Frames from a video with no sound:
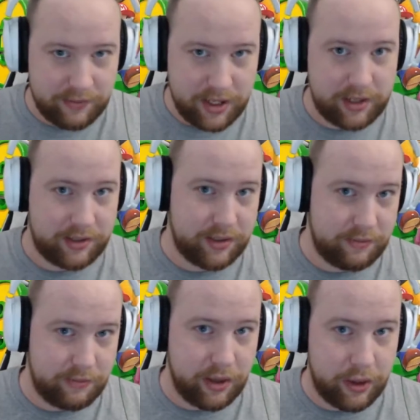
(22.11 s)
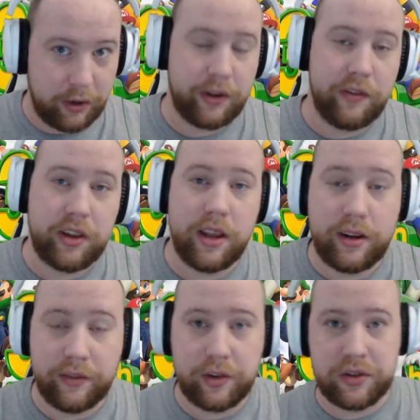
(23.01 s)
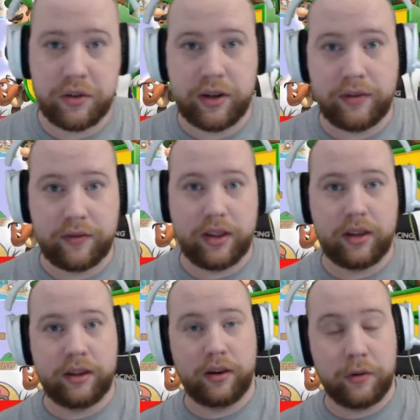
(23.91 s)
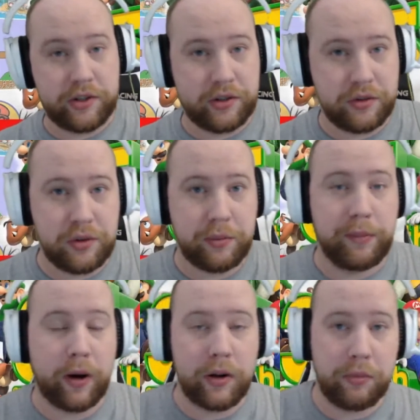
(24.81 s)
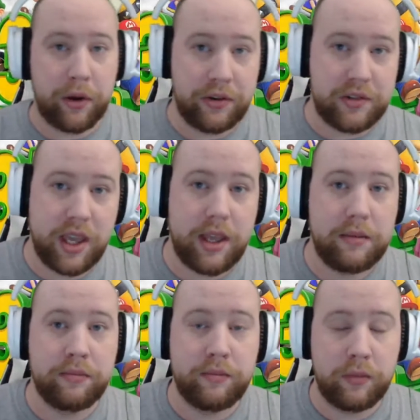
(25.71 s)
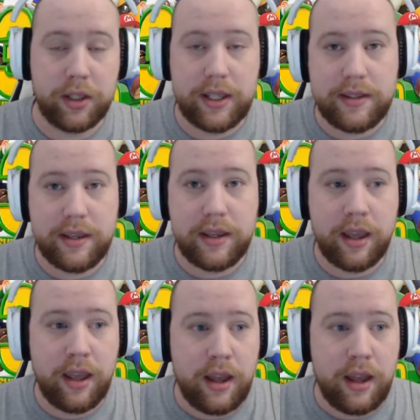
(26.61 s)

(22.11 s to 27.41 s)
it's the 35th anniversary of the original Super Mario Brothers game releasing.